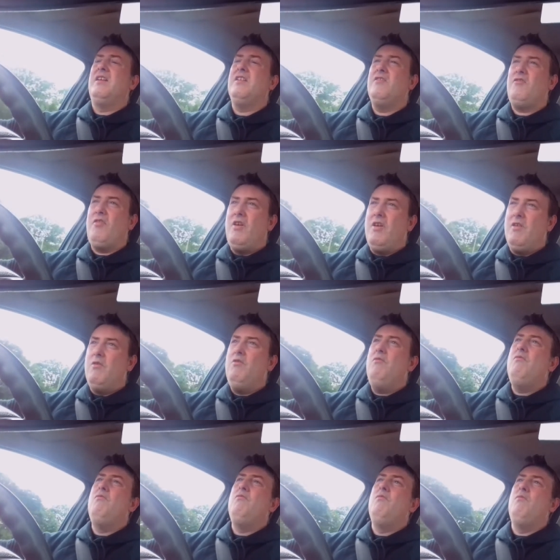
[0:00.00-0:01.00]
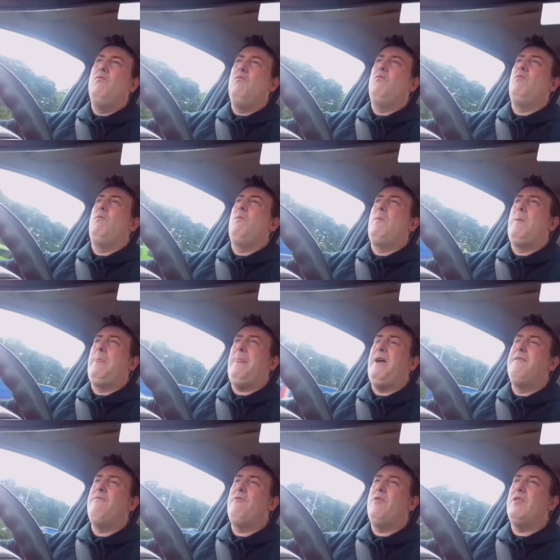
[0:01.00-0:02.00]
control
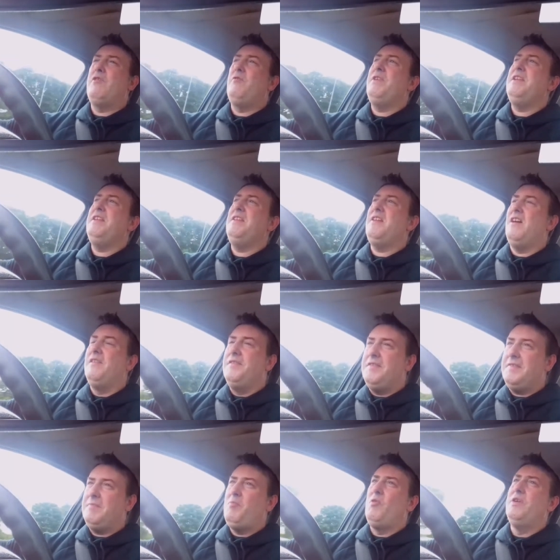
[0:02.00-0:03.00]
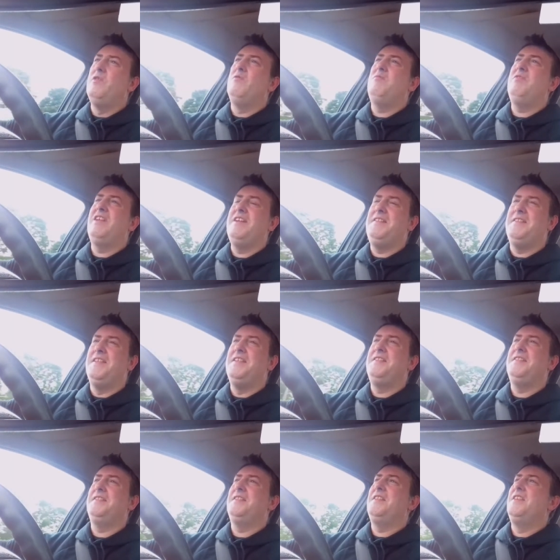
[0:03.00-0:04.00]
over our green unspoiled
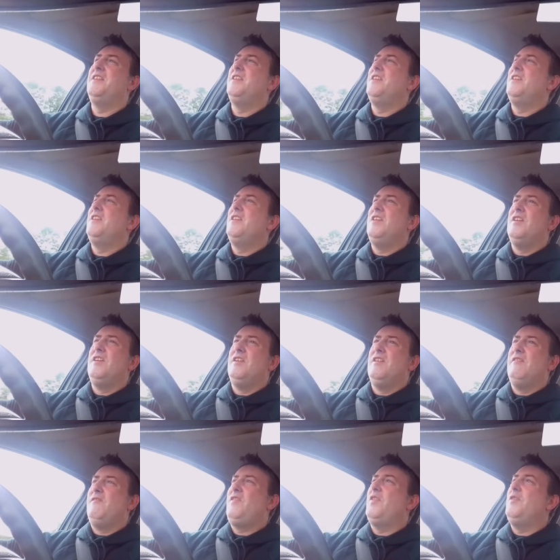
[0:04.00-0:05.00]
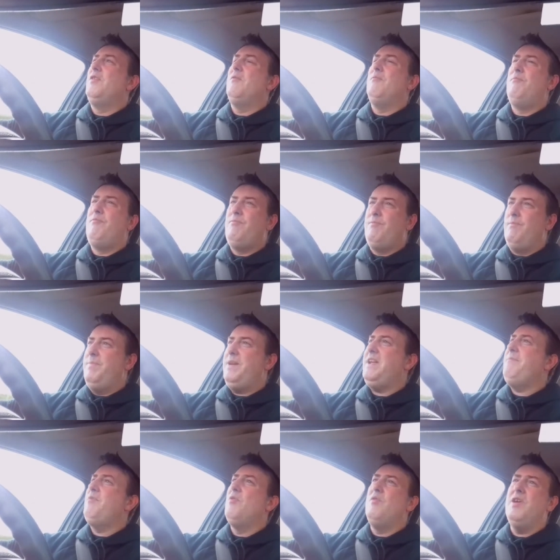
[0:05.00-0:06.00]
places to
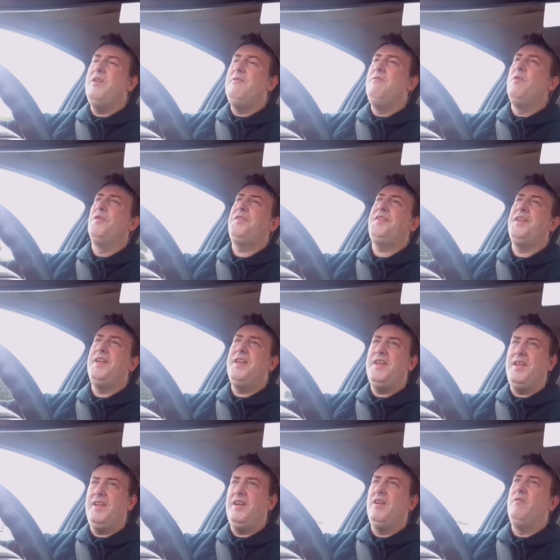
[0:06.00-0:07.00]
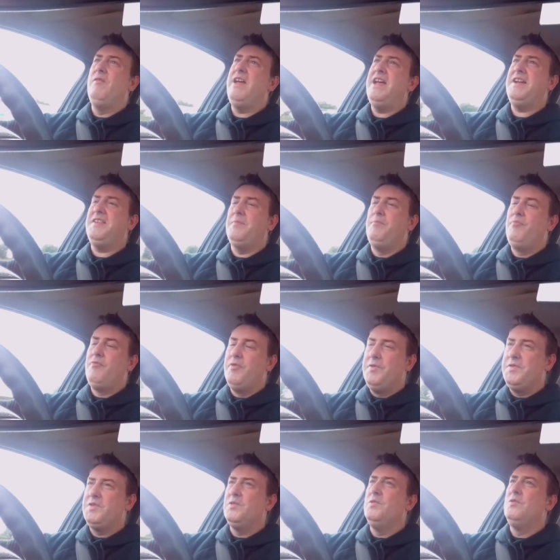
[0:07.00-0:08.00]
people who want to erect
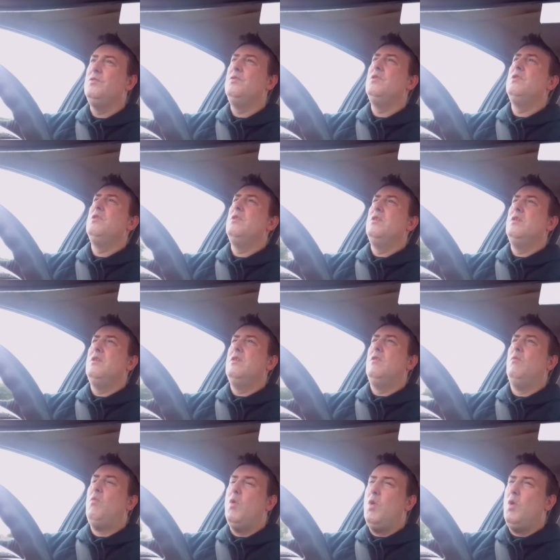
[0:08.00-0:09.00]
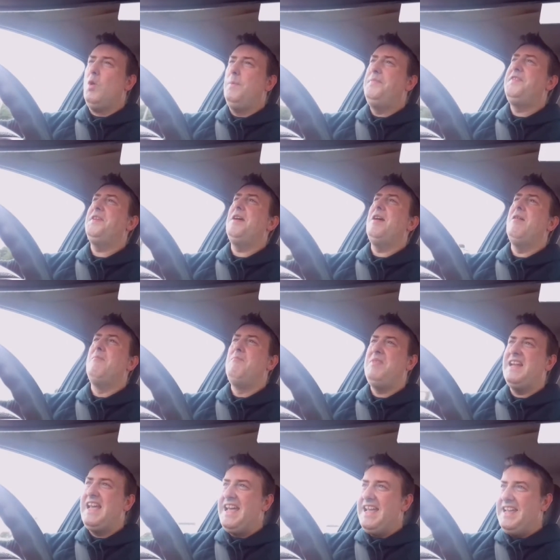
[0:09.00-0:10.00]
brutal warped
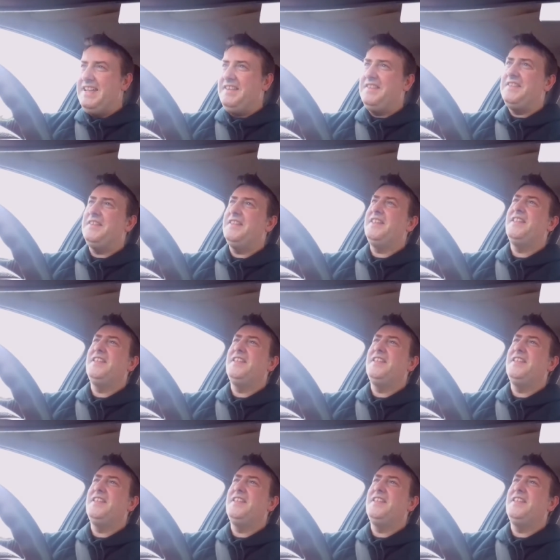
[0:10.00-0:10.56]
blades